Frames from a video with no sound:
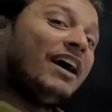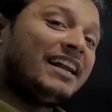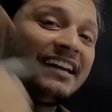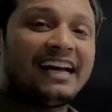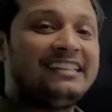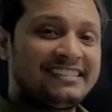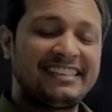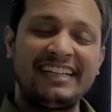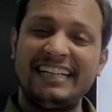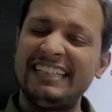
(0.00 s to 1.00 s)
analyzed
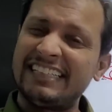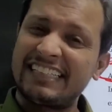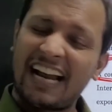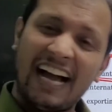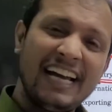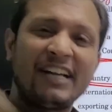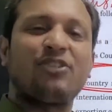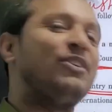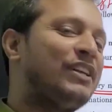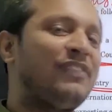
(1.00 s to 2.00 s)
the entire
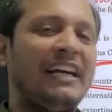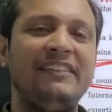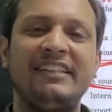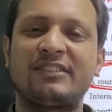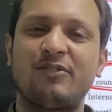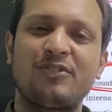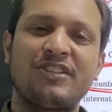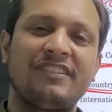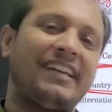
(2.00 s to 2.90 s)
25 years questions